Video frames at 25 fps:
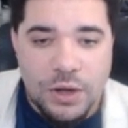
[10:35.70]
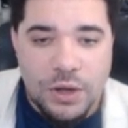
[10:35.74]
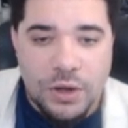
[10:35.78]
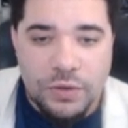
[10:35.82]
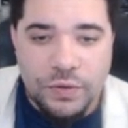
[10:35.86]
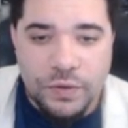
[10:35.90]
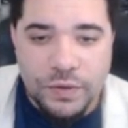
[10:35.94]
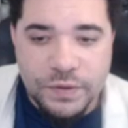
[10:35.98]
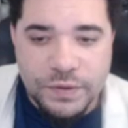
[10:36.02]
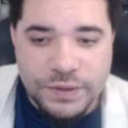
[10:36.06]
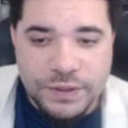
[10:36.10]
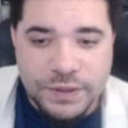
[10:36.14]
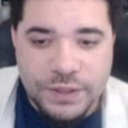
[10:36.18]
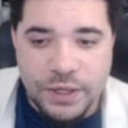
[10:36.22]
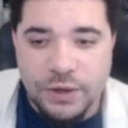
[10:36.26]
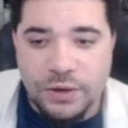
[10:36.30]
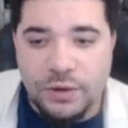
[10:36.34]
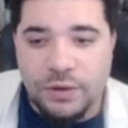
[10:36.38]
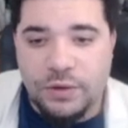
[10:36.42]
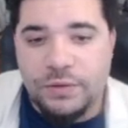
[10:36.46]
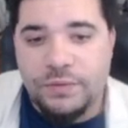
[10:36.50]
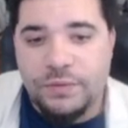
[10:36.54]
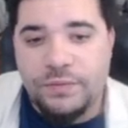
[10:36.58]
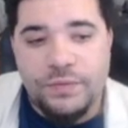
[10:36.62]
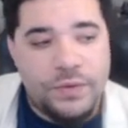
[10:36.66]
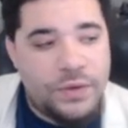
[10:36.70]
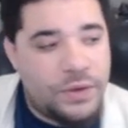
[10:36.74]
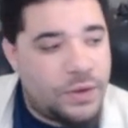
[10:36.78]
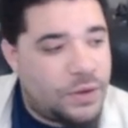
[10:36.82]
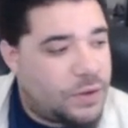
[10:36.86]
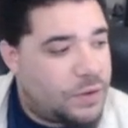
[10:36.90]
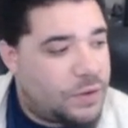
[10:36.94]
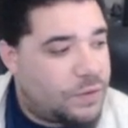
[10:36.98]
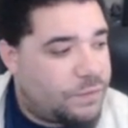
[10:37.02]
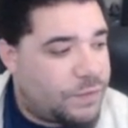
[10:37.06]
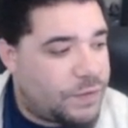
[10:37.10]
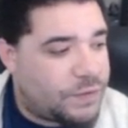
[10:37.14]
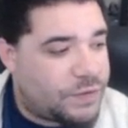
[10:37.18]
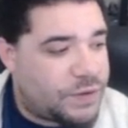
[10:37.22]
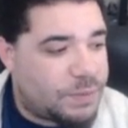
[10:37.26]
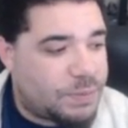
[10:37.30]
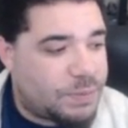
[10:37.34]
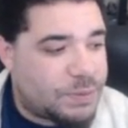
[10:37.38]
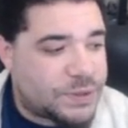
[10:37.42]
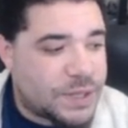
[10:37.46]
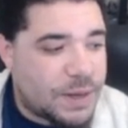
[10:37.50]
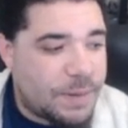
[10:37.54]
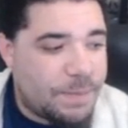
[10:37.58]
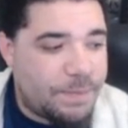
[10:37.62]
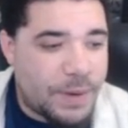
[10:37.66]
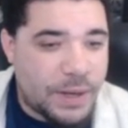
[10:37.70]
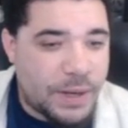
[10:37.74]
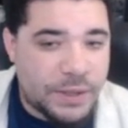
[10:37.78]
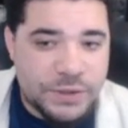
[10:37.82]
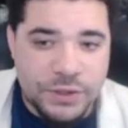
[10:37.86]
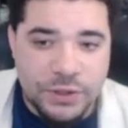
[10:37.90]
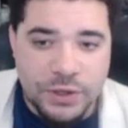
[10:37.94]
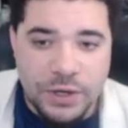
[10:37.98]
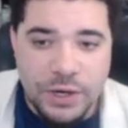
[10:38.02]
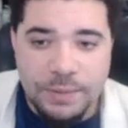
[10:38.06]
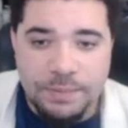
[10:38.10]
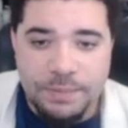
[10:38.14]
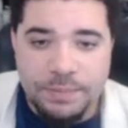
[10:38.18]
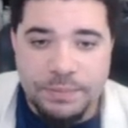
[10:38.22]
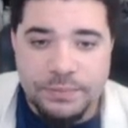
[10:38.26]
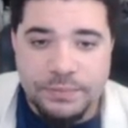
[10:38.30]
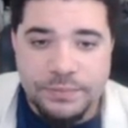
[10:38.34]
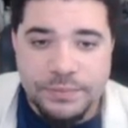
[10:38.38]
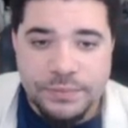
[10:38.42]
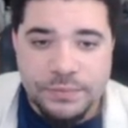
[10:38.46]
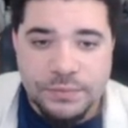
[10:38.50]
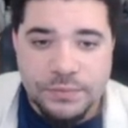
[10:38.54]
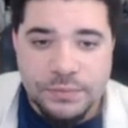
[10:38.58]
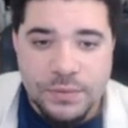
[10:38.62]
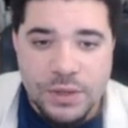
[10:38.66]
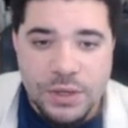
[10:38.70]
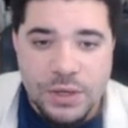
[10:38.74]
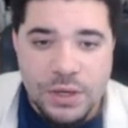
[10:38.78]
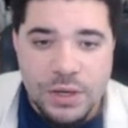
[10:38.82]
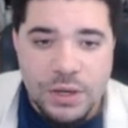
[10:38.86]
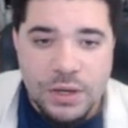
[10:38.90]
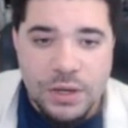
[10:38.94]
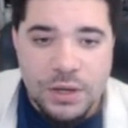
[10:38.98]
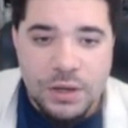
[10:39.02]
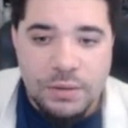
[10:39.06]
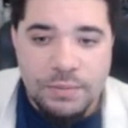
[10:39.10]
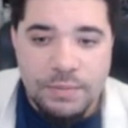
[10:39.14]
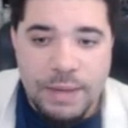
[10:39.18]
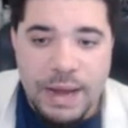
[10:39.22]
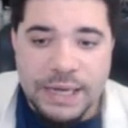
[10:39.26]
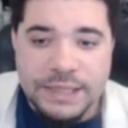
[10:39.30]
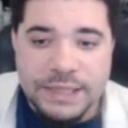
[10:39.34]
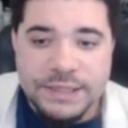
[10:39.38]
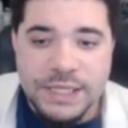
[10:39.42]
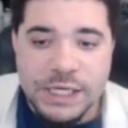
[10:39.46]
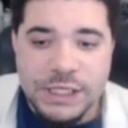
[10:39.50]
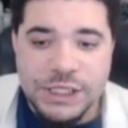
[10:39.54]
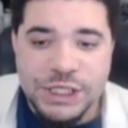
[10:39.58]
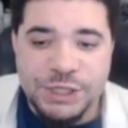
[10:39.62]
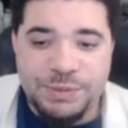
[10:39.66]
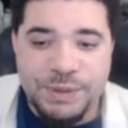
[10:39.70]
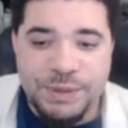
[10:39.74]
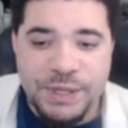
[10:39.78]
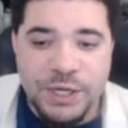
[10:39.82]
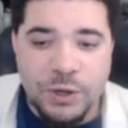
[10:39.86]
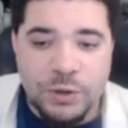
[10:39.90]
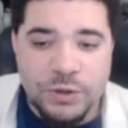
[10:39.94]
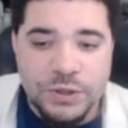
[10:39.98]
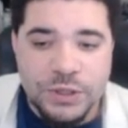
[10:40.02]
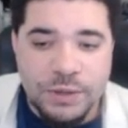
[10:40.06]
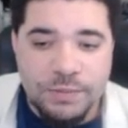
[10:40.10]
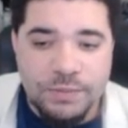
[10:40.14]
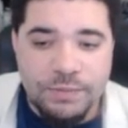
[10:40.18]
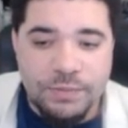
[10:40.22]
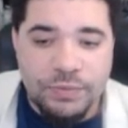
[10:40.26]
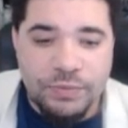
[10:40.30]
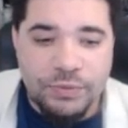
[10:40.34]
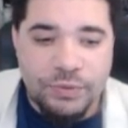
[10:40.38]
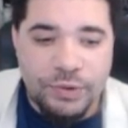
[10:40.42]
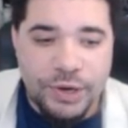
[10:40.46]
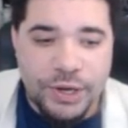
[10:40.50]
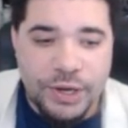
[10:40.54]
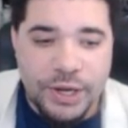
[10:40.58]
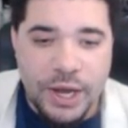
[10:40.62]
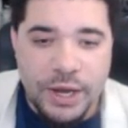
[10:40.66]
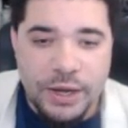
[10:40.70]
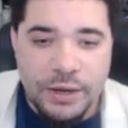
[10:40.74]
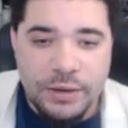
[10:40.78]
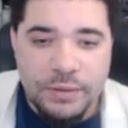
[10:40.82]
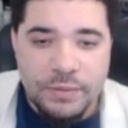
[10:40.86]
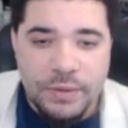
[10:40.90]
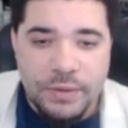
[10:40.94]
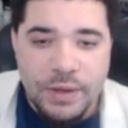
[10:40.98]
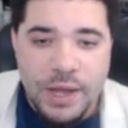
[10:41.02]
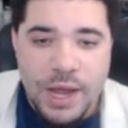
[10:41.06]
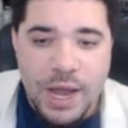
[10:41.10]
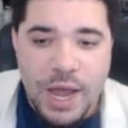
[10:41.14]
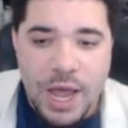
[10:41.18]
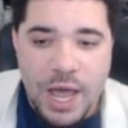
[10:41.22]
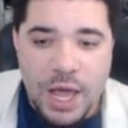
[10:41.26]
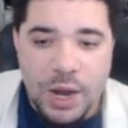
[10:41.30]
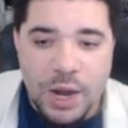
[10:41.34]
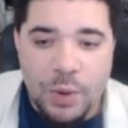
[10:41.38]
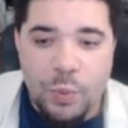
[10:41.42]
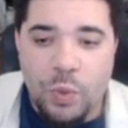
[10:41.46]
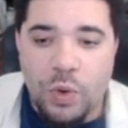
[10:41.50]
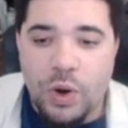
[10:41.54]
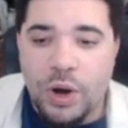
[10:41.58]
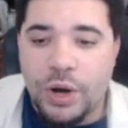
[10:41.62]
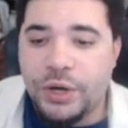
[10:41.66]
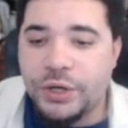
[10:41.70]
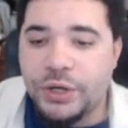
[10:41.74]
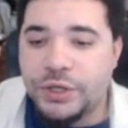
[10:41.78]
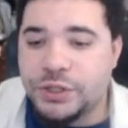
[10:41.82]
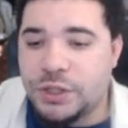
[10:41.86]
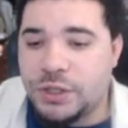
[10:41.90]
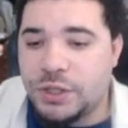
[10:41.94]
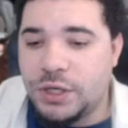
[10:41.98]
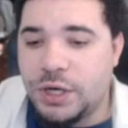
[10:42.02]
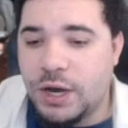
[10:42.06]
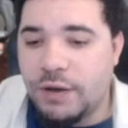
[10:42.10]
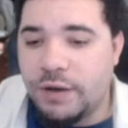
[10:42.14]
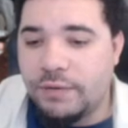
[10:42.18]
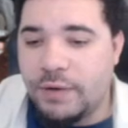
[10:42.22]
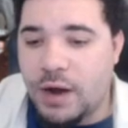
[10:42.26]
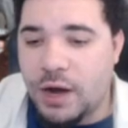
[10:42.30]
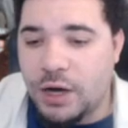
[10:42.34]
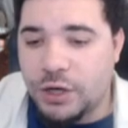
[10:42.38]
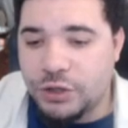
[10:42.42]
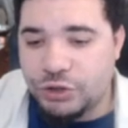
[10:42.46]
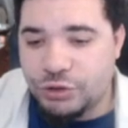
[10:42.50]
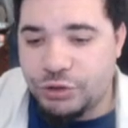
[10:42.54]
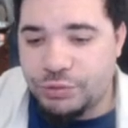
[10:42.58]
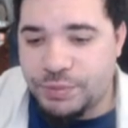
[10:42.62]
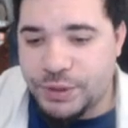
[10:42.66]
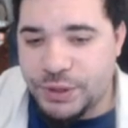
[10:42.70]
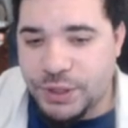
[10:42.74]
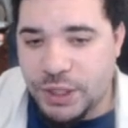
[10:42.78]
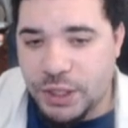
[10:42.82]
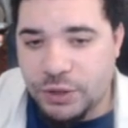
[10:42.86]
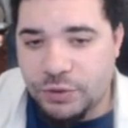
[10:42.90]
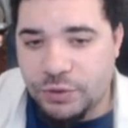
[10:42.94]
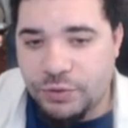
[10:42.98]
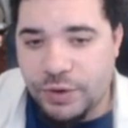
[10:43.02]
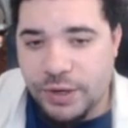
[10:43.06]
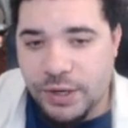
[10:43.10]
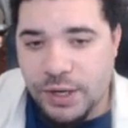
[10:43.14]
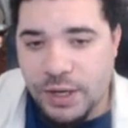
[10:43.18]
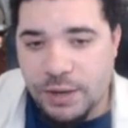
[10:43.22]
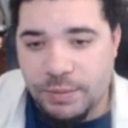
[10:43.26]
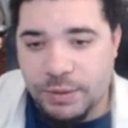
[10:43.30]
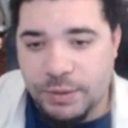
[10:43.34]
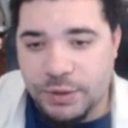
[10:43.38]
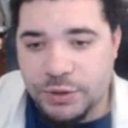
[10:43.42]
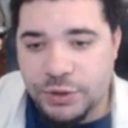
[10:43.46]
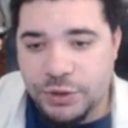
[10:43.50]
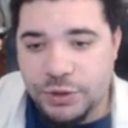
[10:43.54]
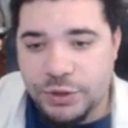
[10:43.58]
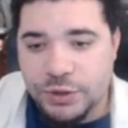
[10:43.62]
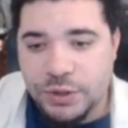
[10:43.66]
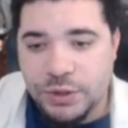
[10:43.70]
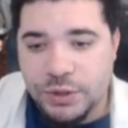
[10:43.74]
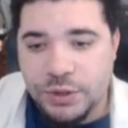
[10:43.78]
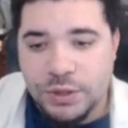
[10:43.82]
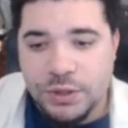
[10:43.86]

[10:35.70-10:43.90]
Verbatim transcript: Third skill, 50% buster up. Max HP goes up 3k and one turn of 100% crit damage.